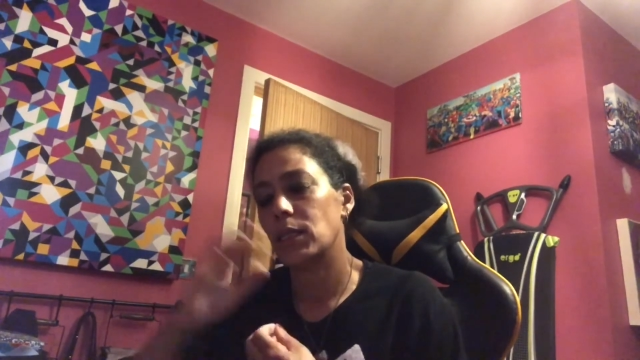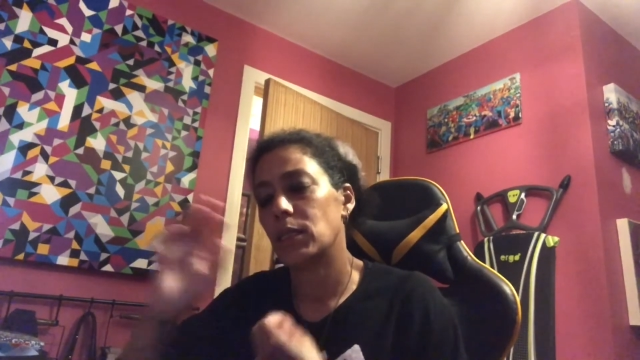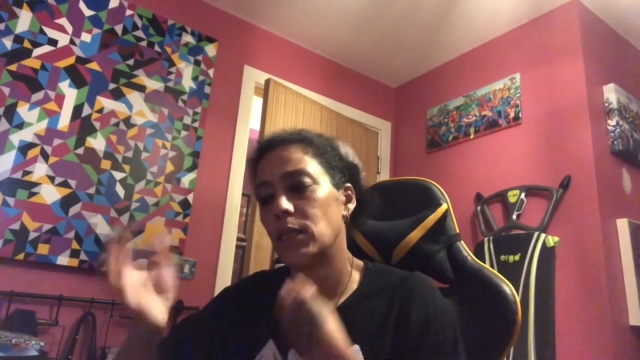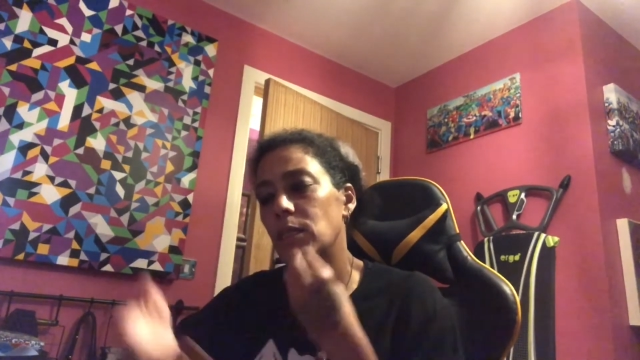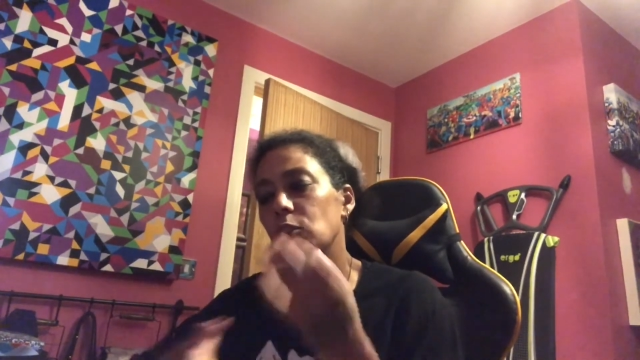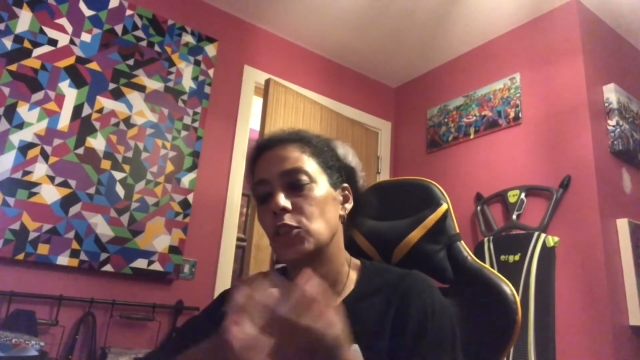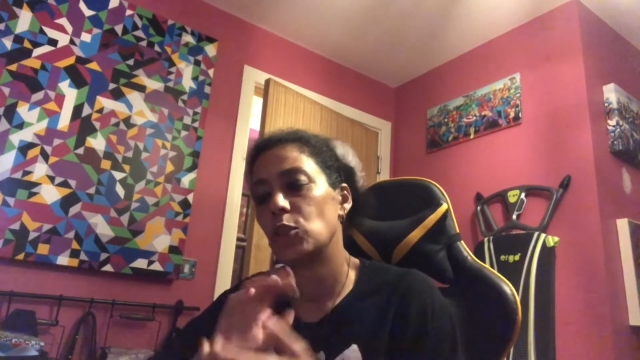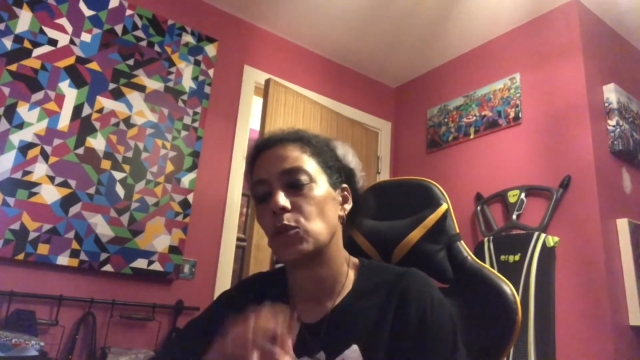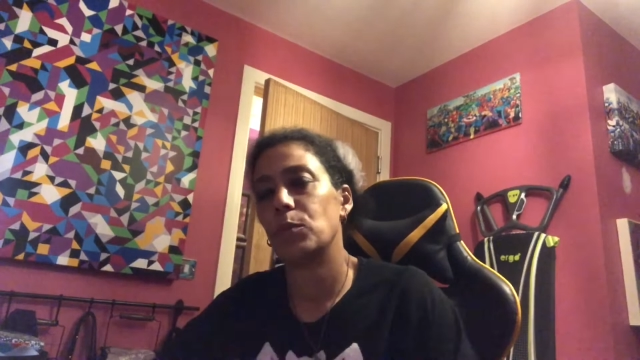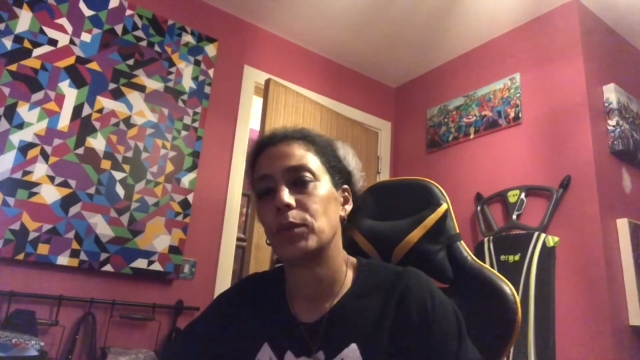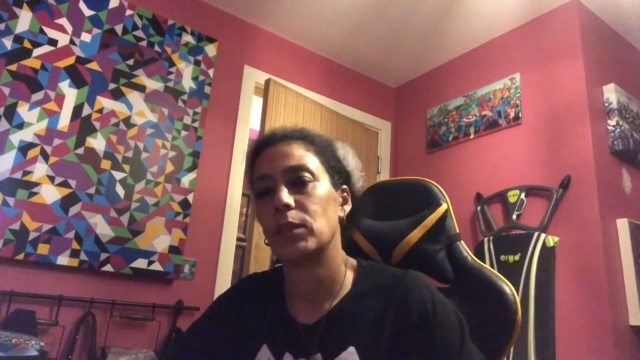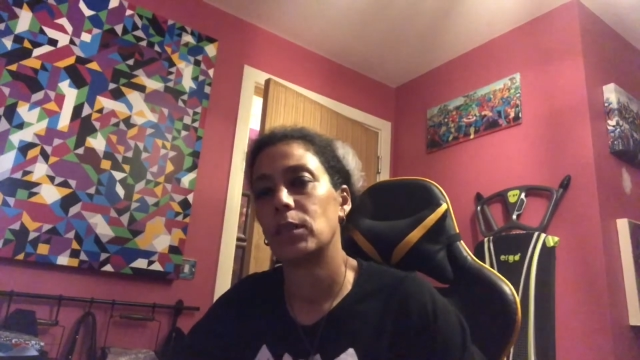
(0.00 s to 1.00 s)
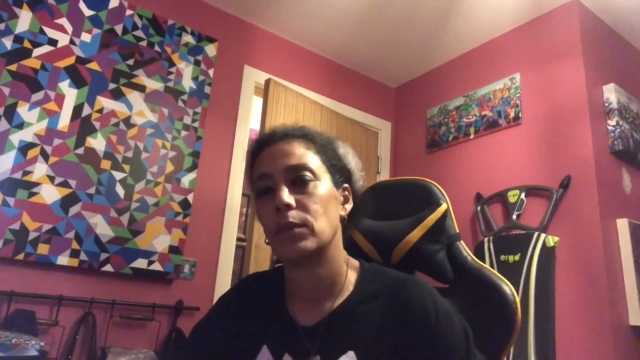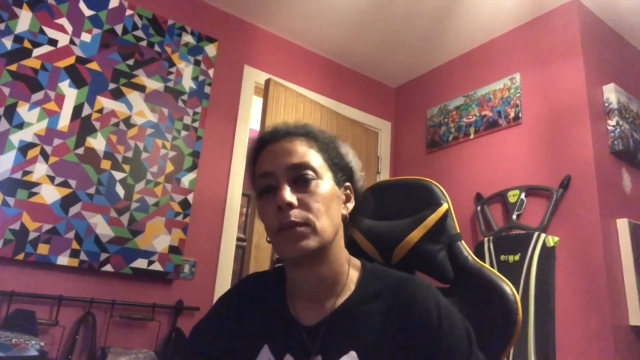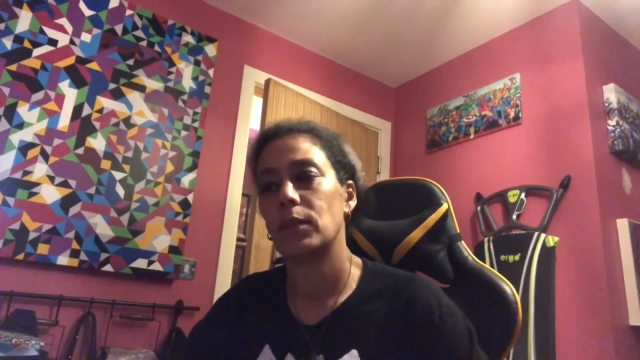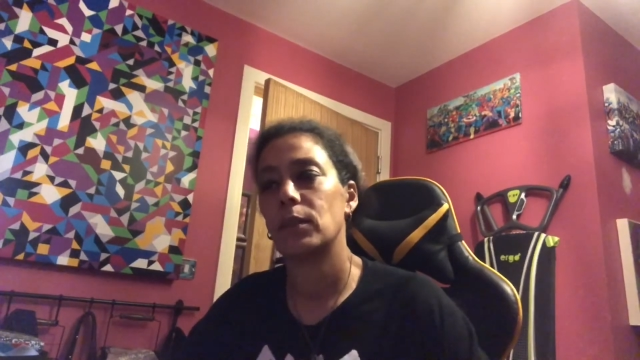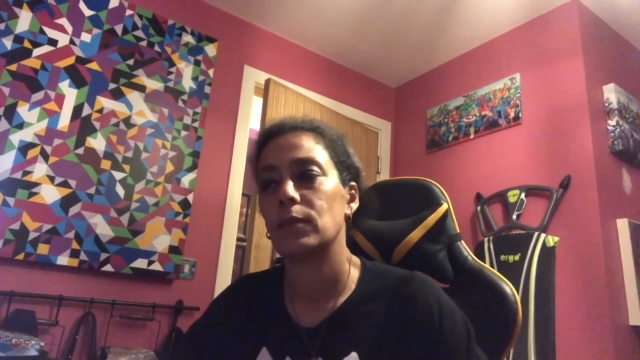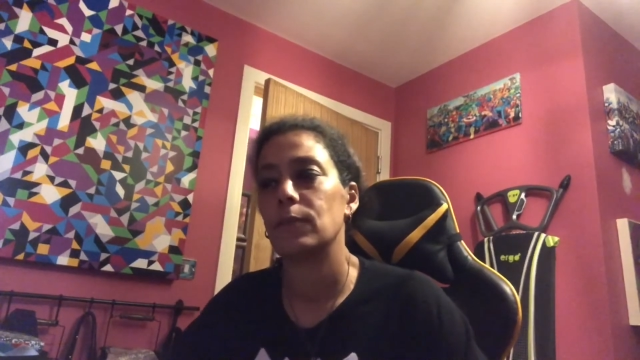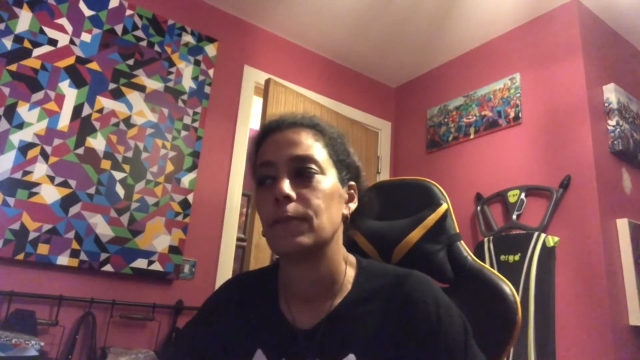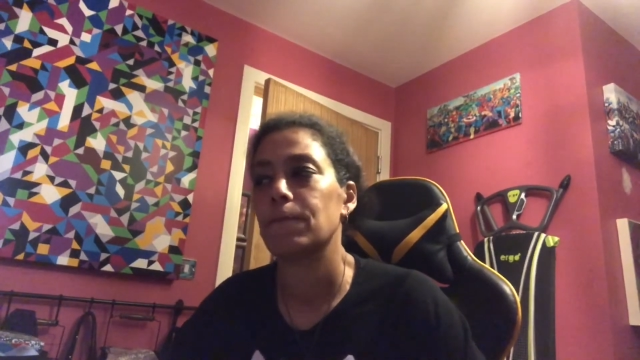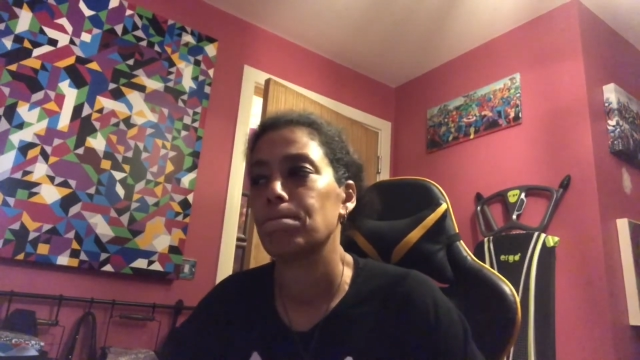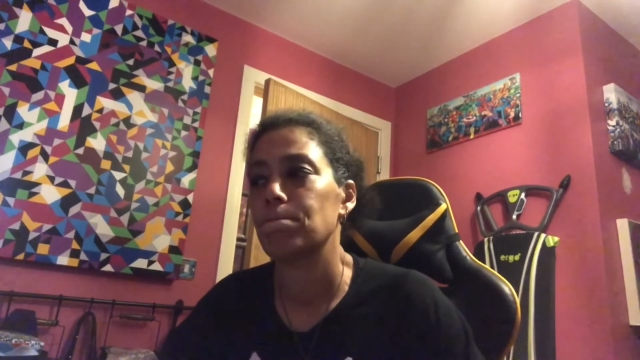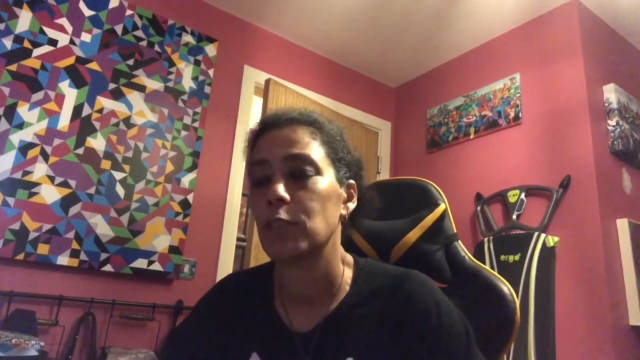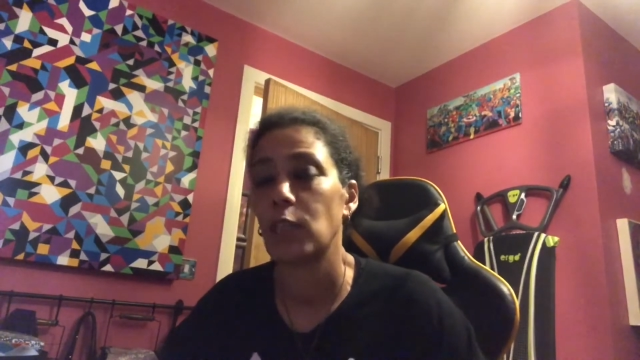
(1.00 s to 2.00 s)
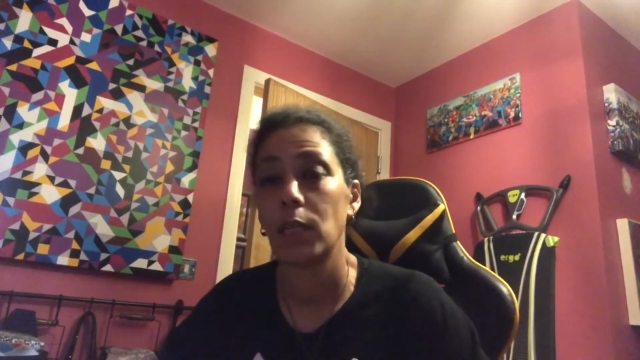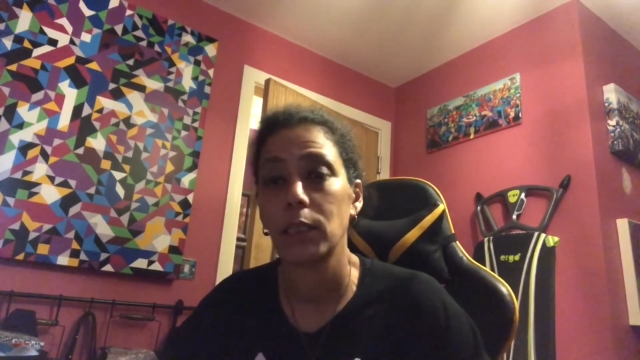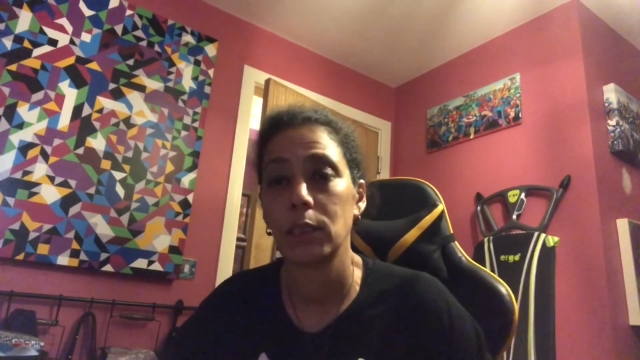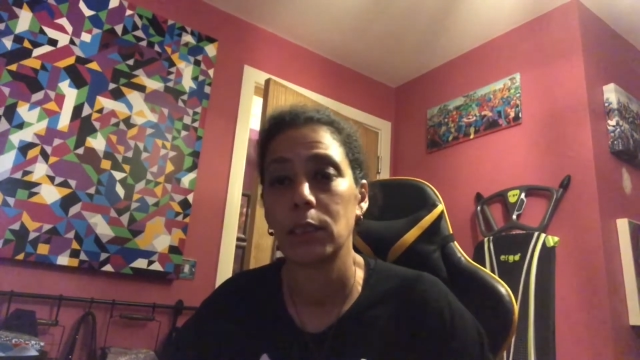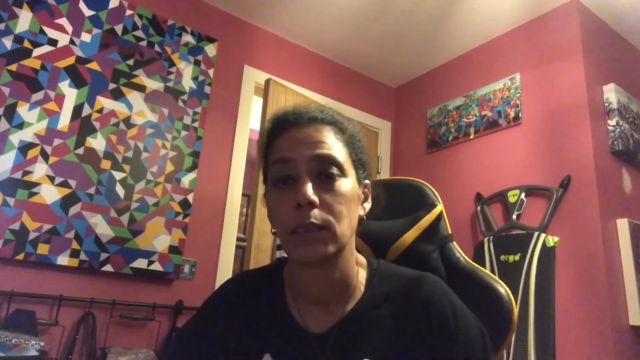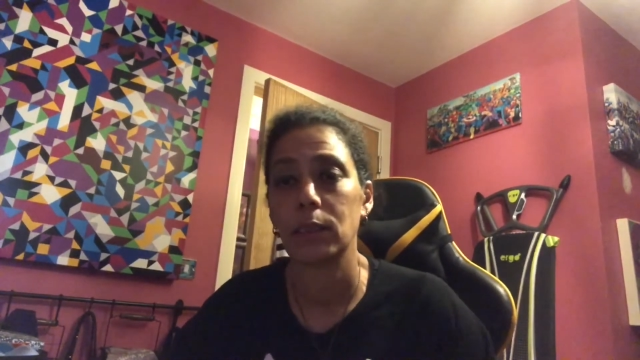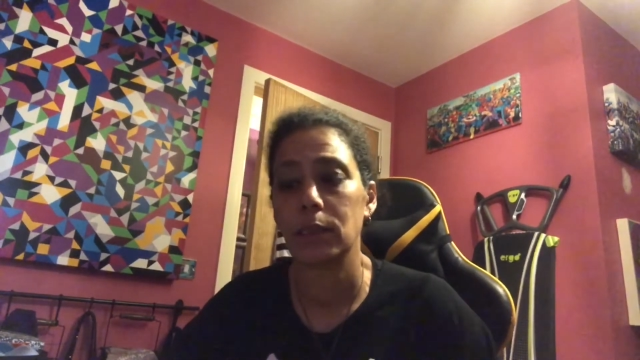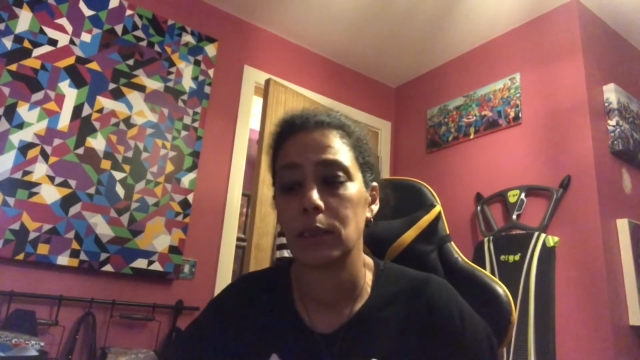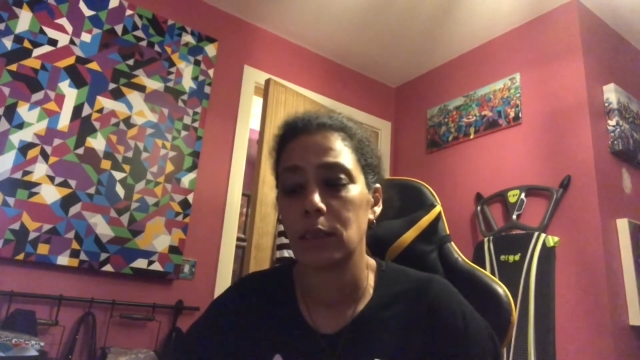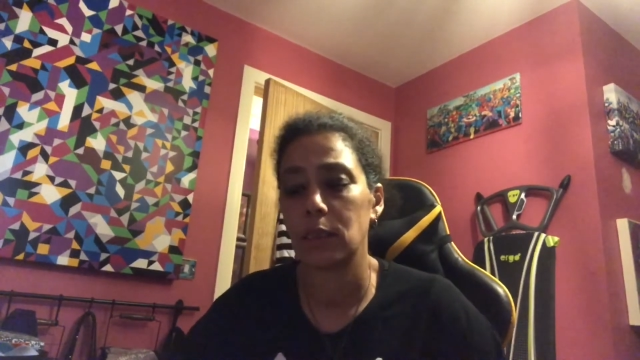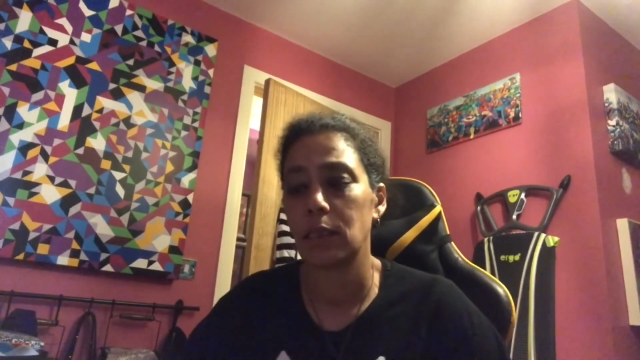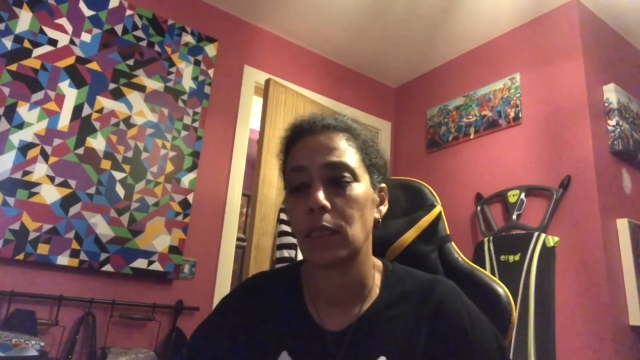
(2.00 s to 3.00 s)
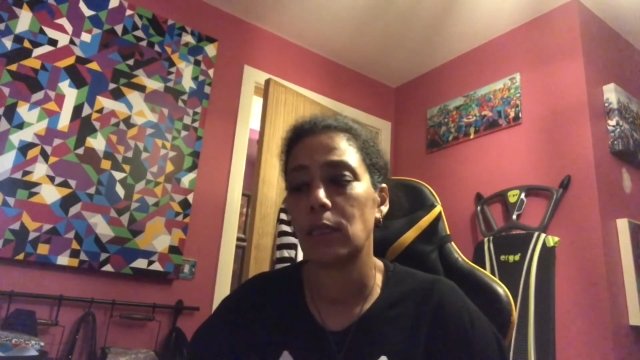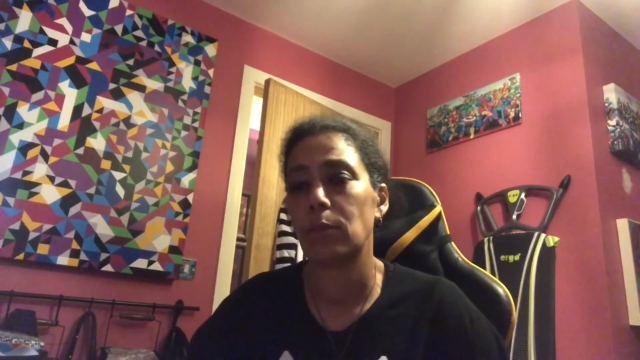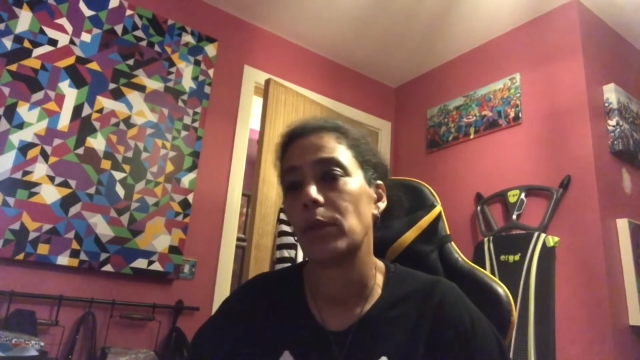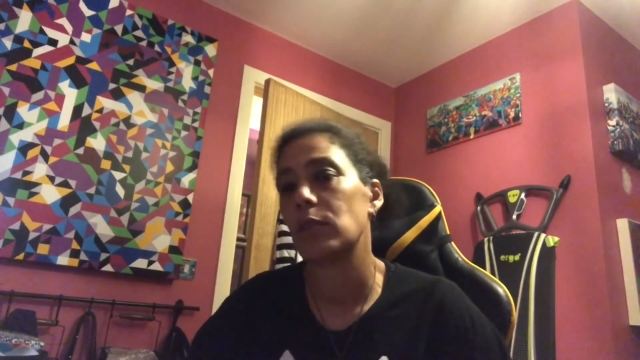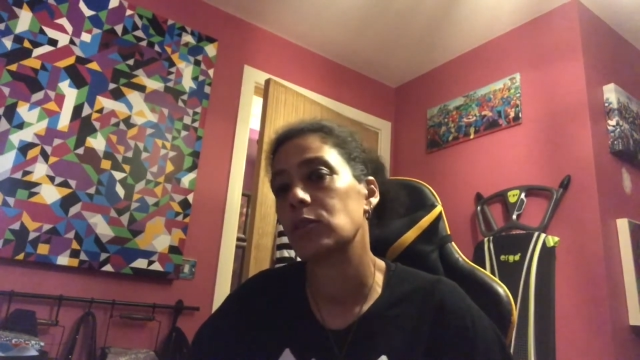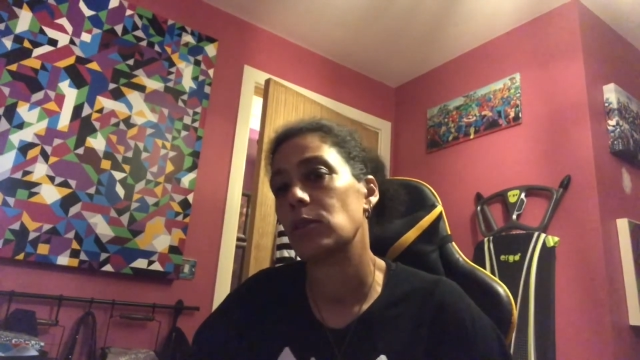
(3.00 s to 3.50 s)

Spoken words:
And then she opened it and she liked it, so it's a little box.